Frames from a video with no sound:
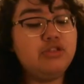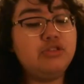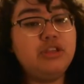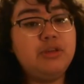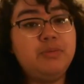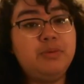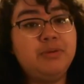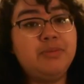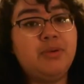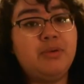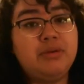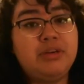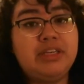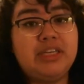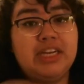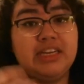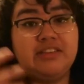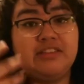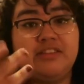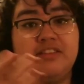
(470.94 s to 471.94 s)
was only promoted
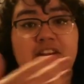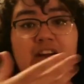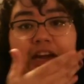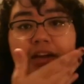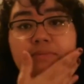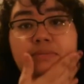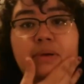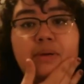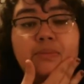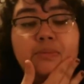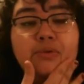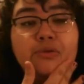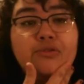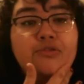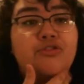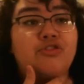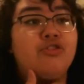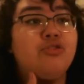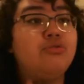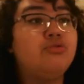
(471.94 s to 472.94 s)
as nine
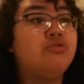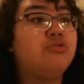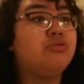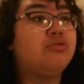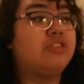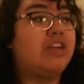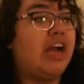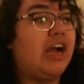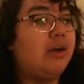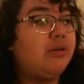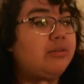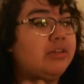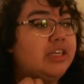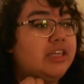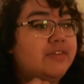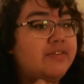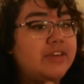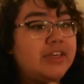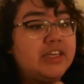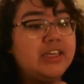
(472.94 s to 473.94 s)
members due to Tao
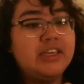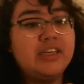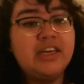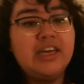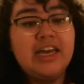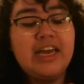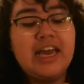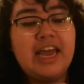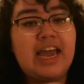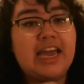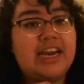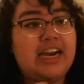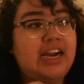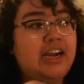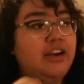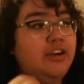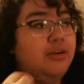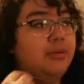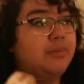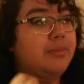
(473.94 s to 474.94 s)
leaving. And
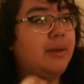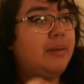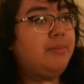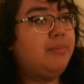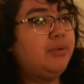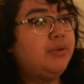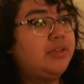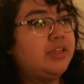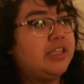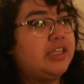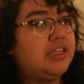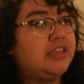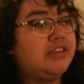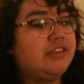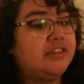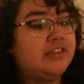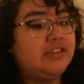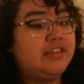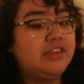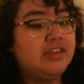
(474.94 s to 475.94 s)
I remember
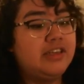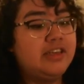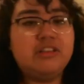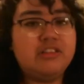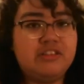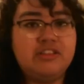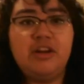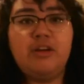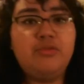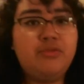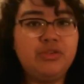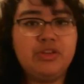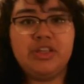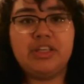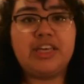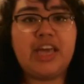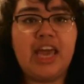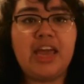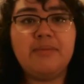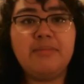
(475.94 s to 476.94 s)
this this stuff
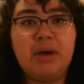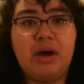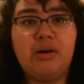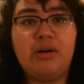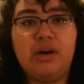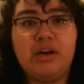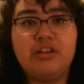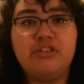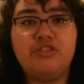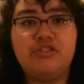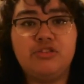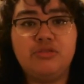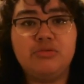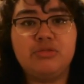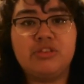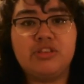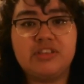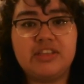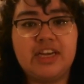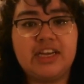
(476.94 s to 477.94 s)
really came out on
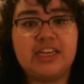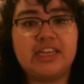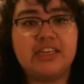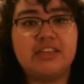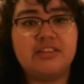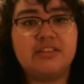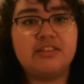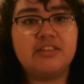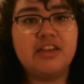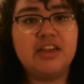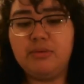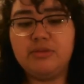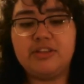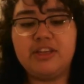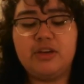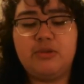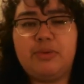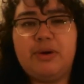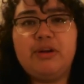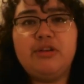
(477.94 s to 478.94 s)
June 2nd. I was
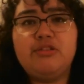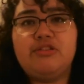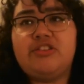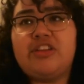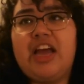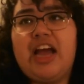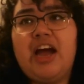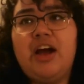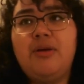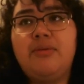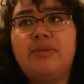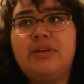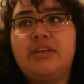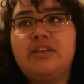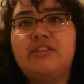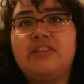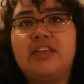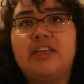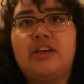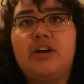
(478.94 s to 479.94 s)
like, where's Tao? And
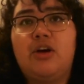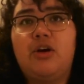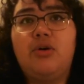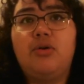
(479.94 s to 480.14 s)
it's like,